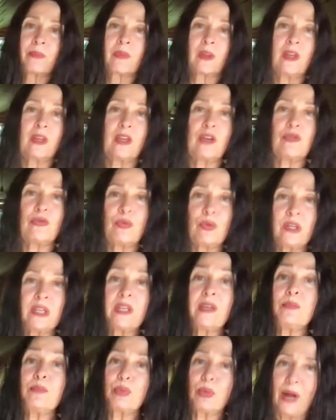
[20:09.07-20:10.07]
if we
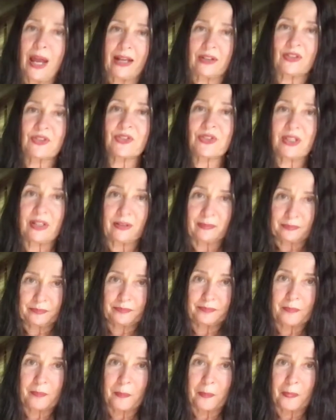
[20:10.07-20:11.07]
keep practicing
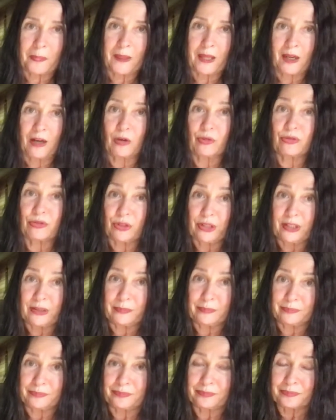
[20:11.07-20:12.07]
our
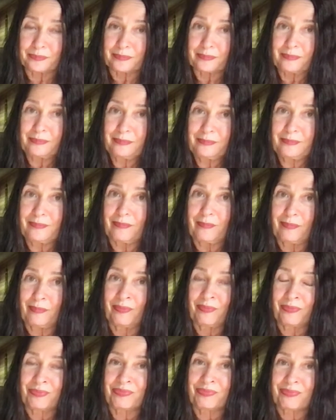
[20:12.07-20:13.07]
freedom,
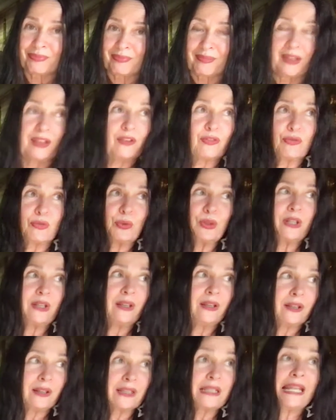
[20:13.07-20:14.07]
if we
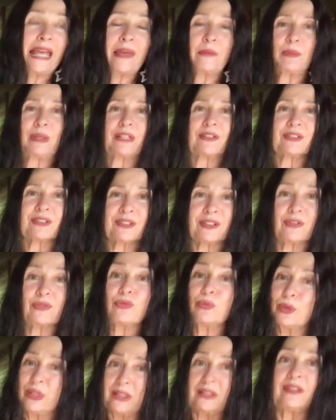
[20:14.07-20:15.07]
claim it, if
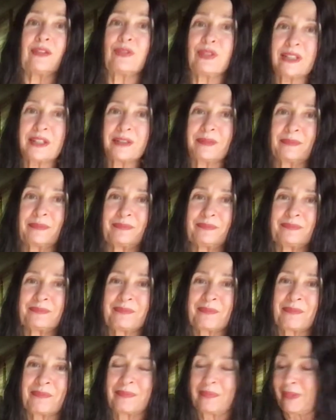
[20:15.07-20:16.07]
we live it.
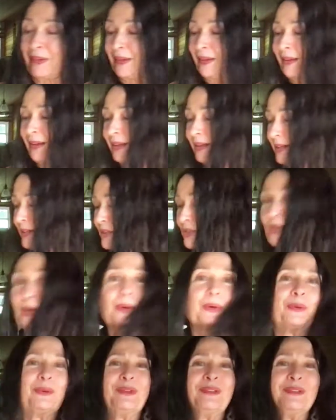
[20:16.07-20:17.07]
So